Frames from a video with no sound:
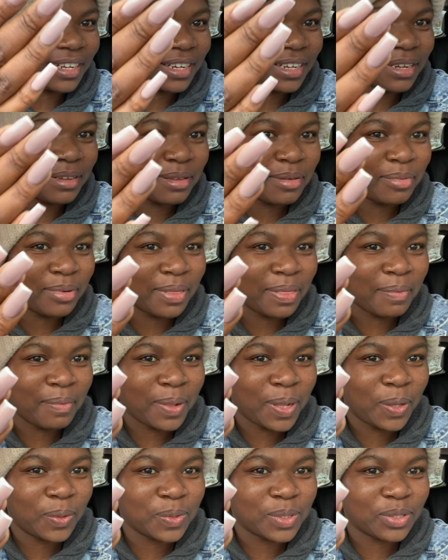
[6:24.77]
Let me bring them
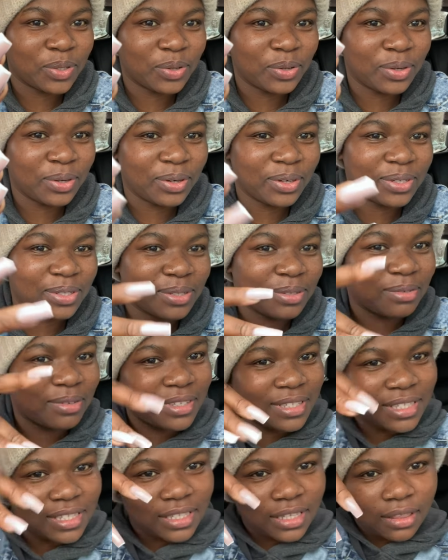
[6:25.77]
closer so you
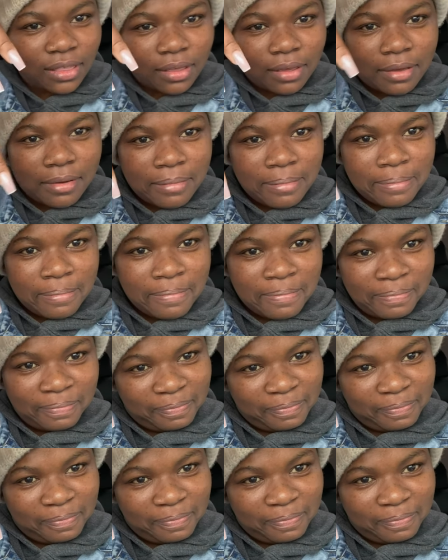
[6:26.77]
can see them.